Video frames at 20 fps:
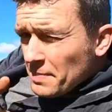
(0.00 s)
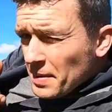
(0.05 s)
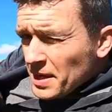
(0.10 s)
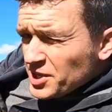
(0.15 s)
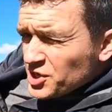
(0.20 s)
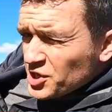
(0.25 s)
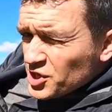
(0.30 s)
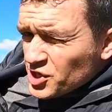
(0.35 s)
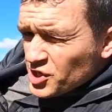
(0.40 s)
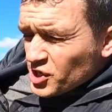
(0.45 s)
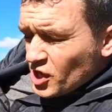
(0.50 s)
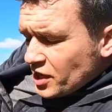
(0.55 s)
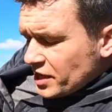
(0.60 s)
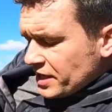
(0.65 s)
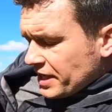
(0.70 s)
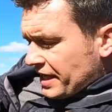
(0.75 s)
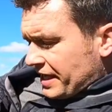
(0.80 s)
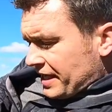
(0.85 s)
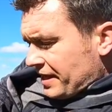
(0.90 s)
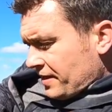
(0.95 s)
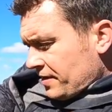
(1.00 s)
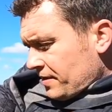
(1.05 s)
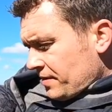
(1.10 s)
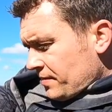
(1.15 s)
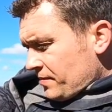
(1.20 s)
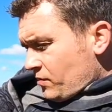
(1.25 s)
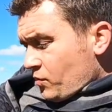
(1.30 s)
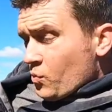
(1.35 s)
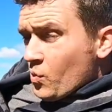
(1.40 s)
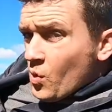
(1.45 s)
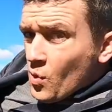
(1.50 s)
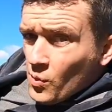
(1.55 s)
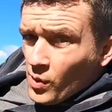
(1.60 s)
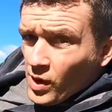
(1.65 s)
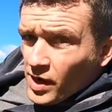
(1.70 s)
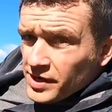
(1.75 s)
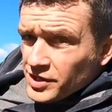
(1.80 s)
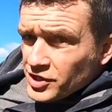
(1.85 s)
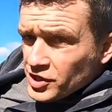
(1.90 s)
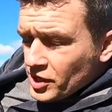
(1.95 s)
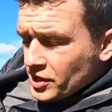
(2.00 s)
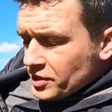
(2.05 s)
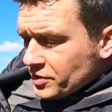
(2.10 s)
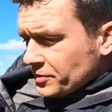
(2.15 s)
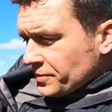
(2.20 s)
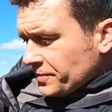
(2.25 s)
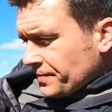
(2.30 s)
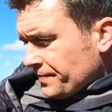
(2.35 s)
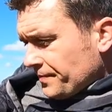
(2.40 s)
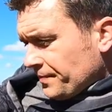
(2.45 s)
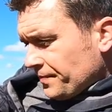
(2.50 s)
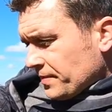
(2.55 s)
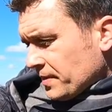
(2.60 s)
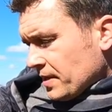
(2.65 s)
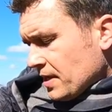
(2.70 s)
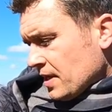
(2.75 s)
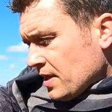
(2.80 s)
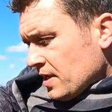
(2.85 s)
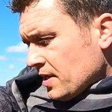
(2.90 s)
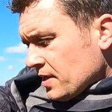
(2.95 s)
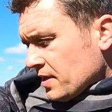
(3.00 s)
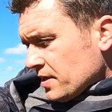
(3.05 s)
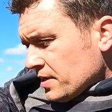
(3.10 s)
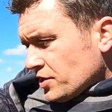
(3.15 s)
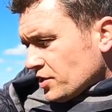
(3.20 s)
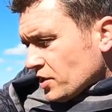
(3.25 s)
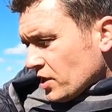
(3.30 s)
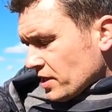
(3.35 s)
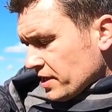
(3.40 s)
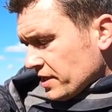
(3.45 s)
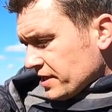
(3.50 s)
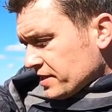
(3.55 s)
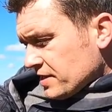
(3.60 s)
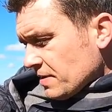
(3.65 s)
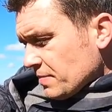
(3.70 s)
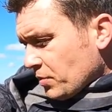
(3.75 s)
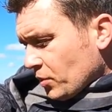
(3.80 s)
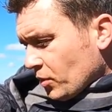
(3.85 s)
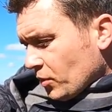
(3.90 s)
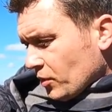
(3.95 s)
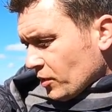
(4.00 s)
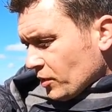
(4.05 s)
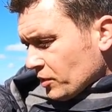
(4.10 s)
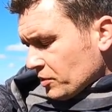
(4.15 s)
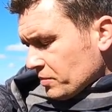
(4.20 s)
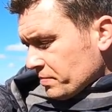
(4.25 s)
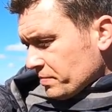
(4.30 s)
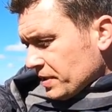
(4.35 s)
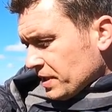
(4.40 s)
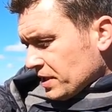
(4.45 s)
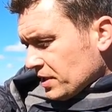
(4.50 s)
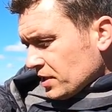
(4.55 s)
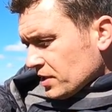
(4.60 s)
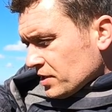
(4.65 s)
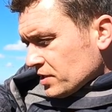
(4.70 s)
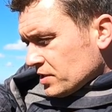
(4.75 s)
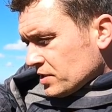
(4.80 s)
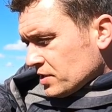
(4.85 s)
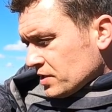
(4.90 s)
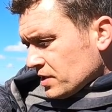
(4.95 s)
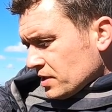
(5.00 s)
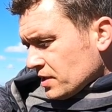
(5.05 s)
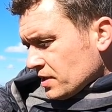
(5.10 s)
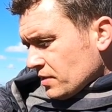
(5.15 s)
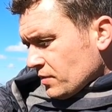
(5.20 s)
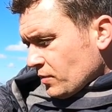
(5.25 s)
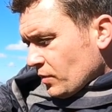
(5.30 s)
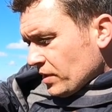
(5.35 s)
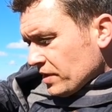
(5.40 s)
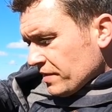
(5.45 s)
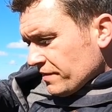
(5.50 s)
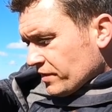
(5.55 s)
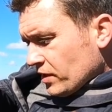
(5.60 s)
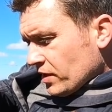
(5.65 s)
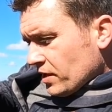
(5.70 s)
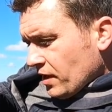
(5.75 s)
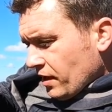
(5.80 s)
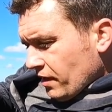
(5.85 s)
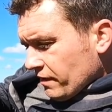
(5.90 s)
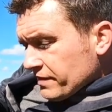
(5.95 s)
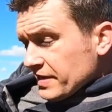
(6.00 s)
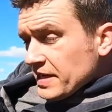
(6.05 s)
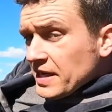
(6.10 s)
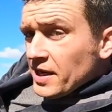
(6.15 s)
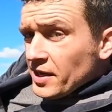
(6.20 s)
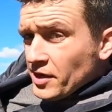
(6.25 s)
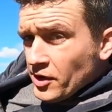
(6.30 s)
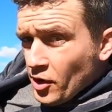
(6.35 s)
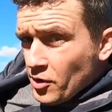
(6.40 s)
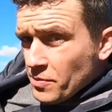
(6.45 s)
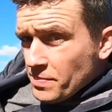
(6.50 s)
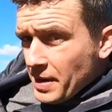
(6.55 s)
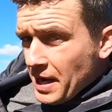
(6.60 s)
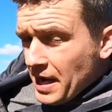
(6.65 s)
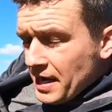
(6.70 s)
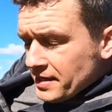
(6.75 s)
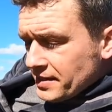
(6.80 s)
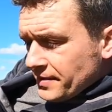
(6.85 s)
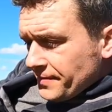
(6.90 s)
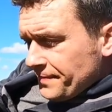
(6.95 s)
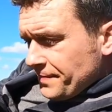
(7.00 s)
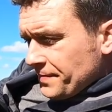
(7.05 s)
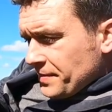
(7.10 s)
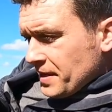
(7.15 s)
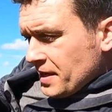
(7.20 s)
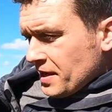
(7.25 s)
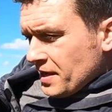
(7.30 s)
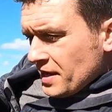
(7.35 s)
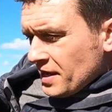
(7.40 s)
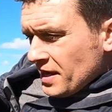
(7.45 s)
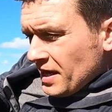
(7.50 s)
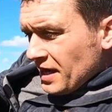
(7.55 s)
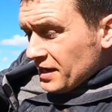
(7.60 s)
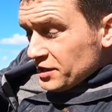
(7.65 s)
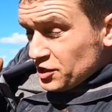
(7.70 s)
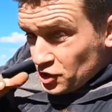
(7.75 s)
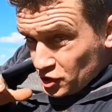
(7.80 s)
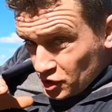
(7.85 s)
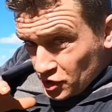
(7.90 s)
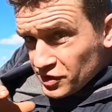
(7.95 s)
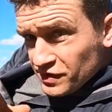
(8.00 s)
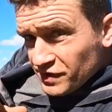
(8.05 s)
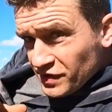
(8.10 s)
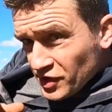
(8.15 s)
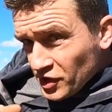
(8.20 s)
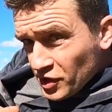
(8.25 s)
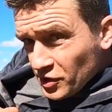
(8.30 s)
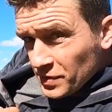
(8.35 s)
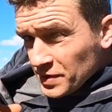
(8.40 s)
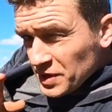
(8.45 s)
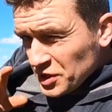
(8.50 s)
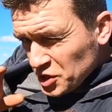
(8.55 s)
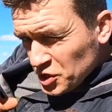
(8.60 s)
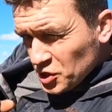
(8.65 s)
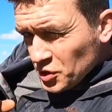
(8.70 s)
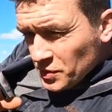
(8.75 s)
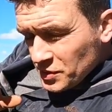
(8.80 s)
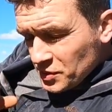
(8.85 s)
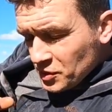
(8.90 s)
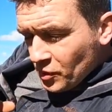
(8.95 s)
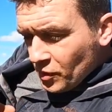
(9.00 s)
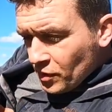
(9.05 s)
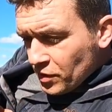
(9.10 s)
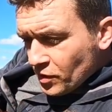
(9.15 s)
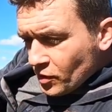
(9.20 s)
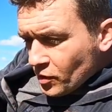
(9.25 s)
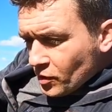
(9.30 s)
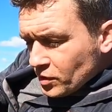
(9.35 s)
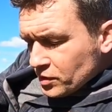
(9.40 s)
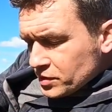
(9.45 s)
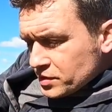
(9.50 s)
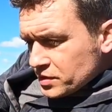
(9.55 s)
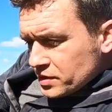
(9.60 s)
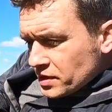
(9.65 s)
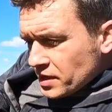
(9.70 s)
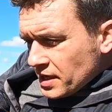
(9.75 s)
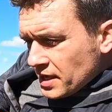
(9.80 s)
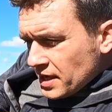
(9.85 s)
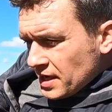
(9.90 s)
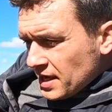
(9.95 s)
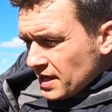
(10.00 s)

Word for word: I mentioned journaling. Well, why journal? Journaling's important because when you've got a lovely little notepad, that's just for you and it's you and your thoughts,